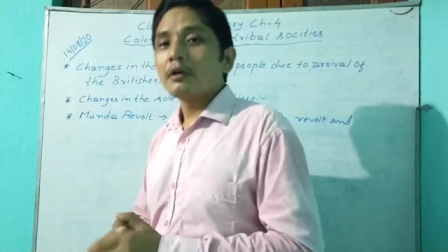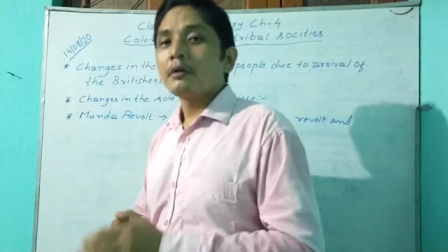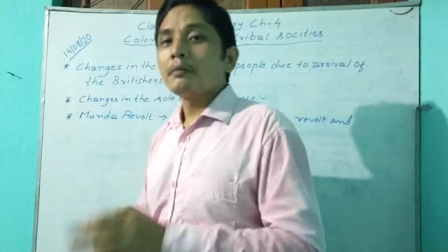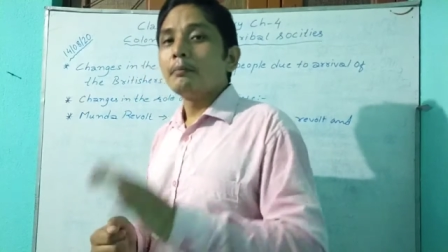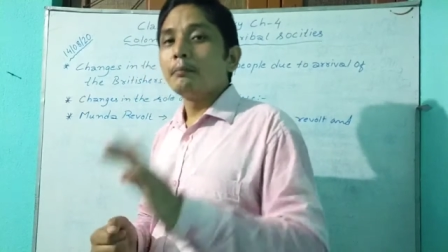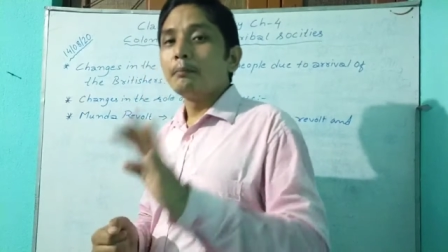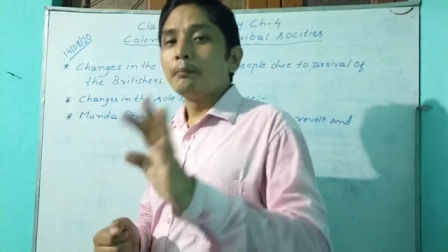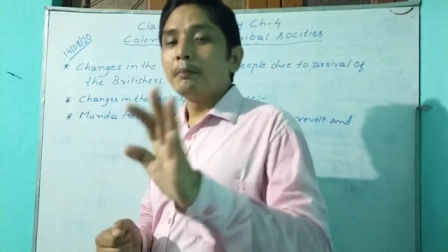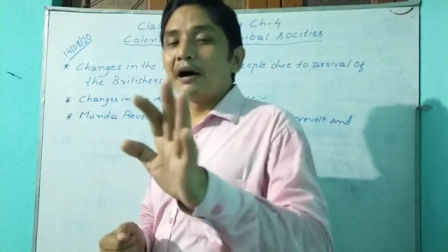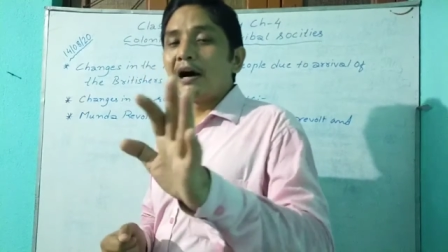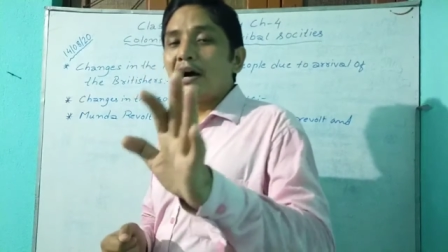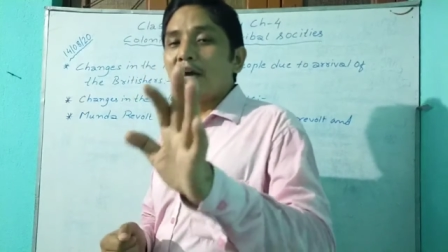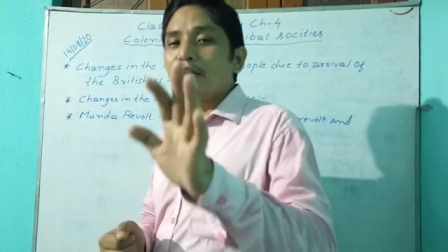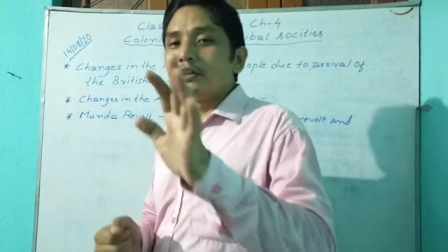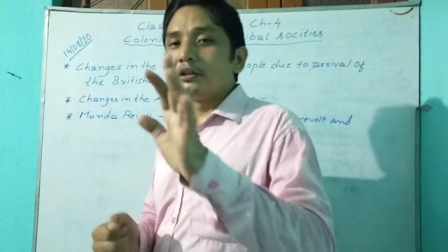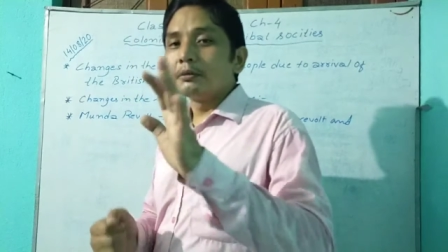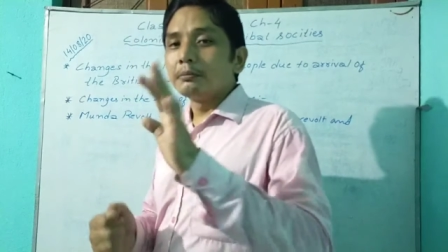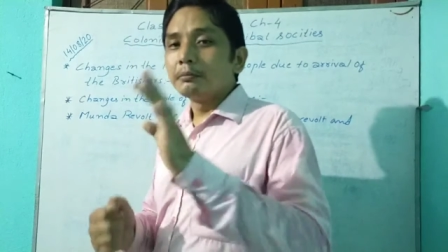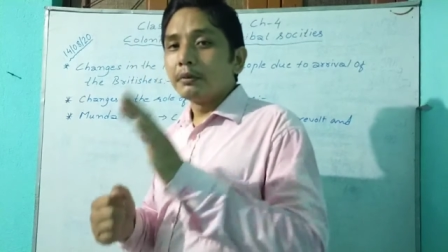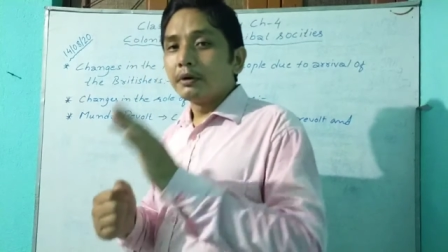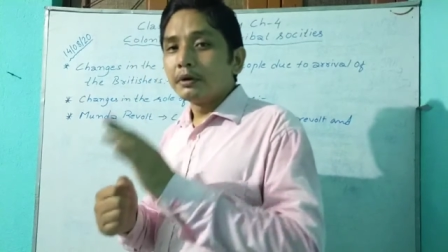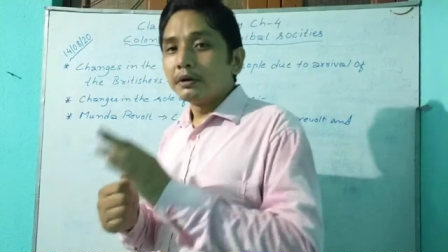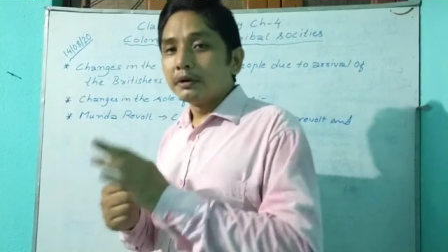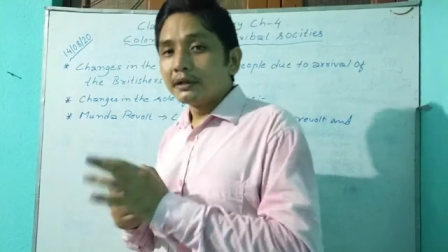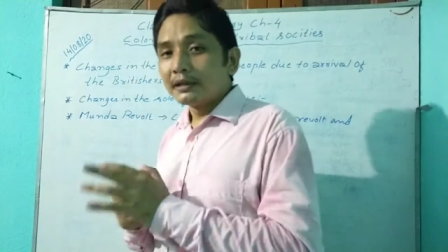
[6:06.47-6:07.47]
by the
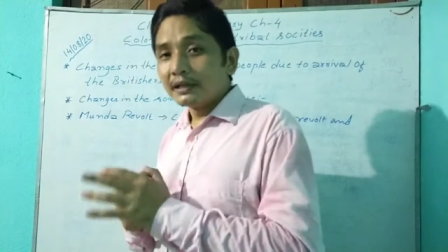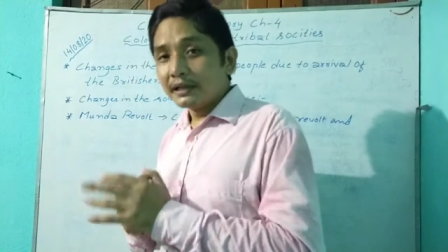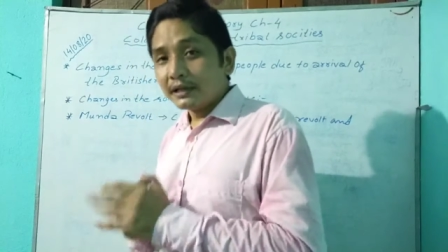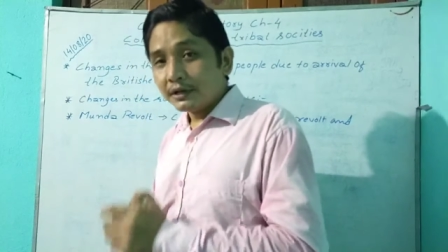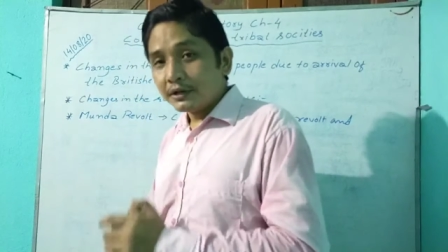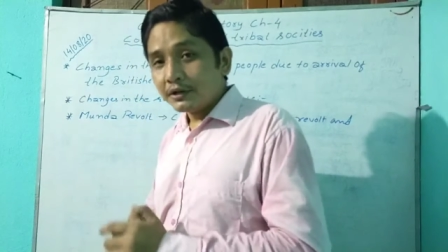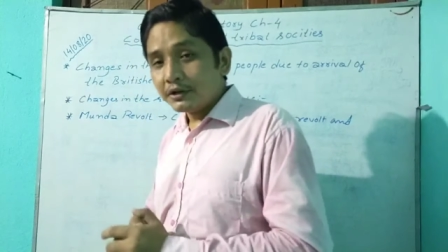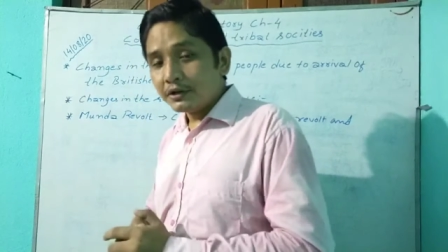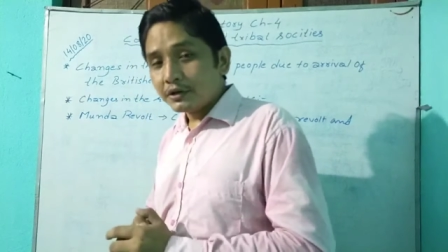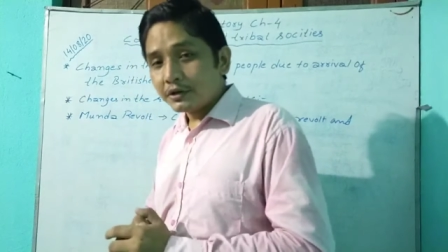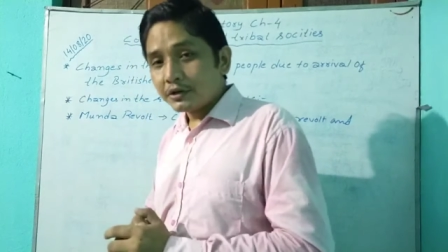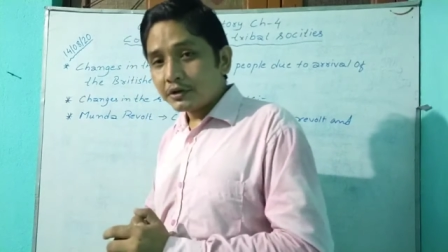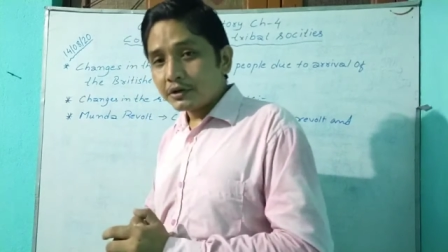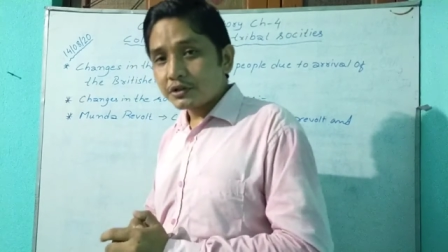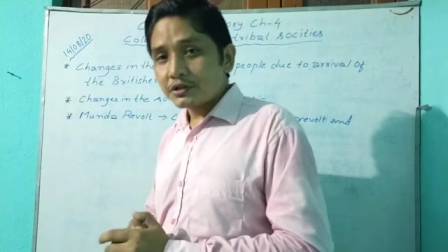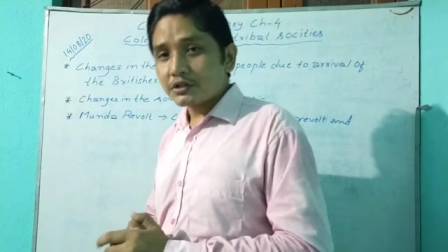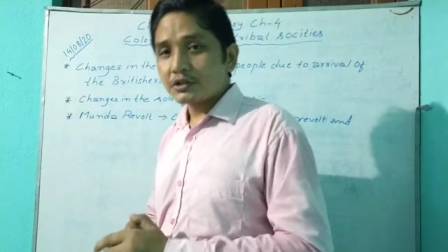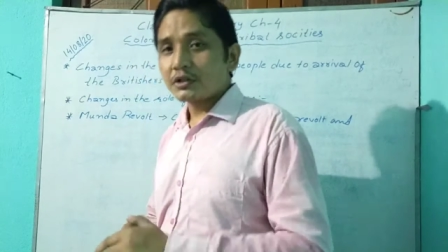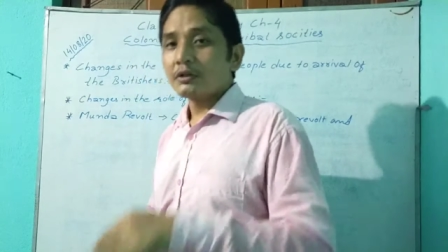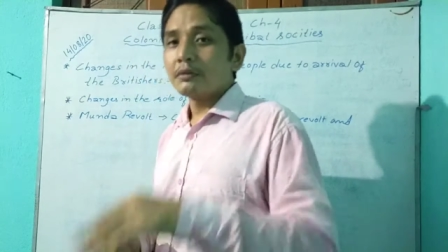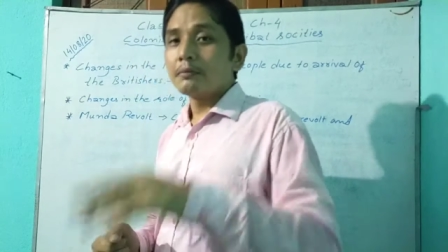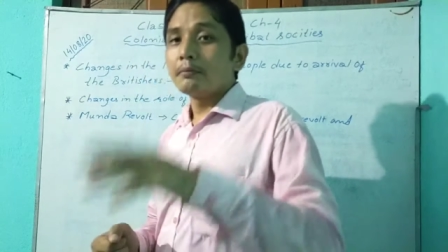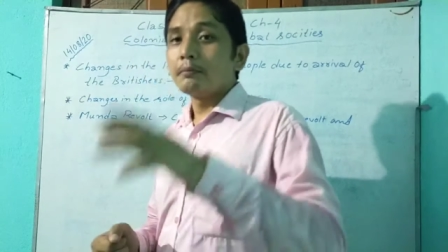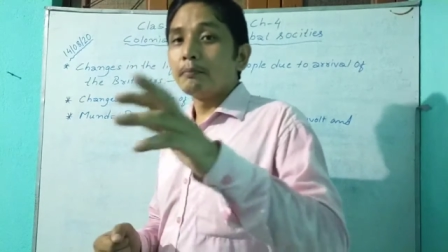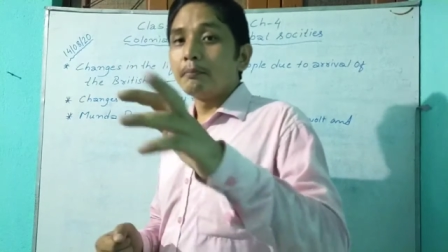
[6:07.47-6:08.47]
moneylenders,
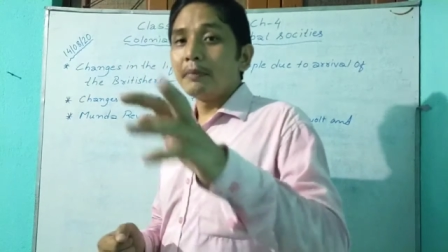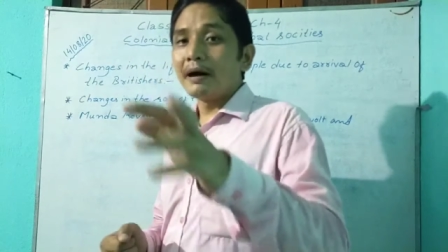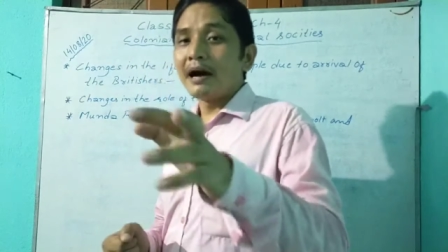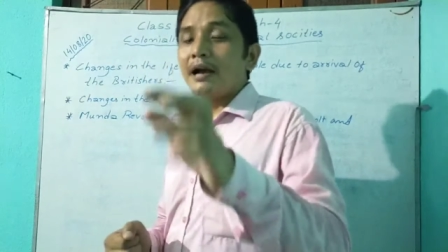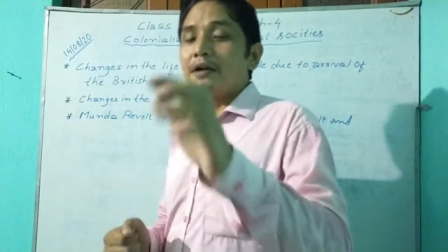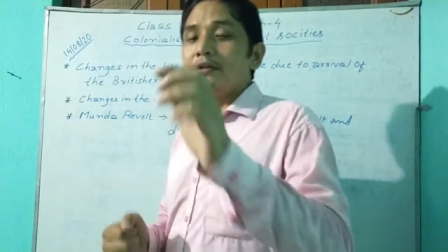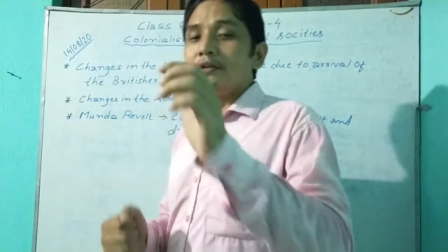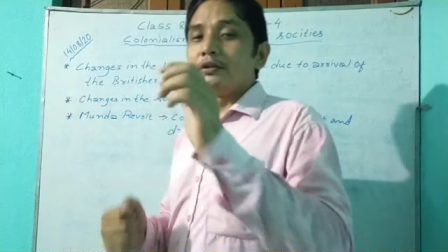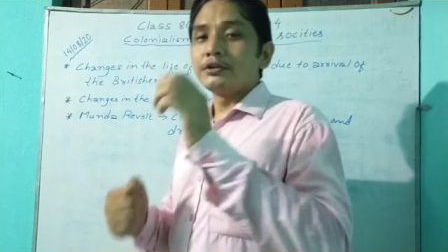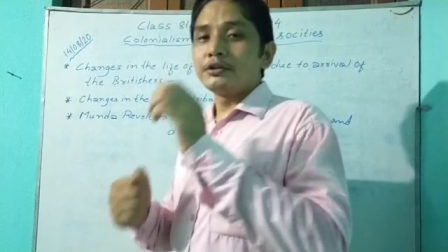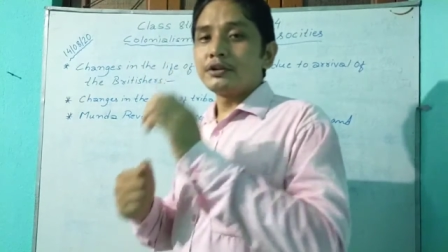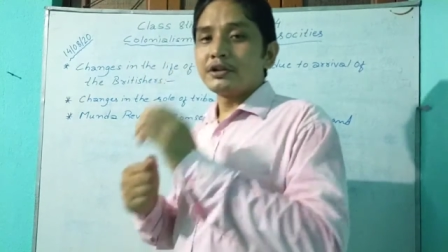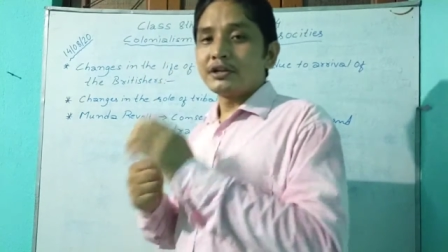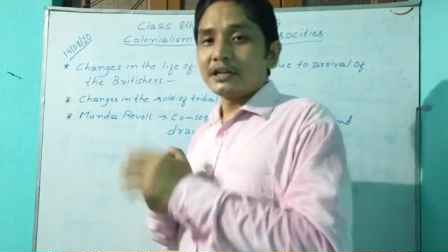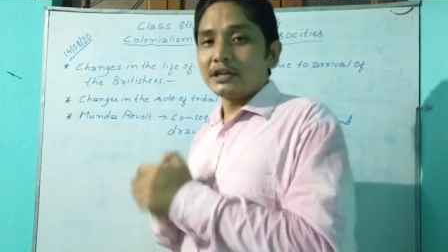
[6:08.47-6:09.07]
by the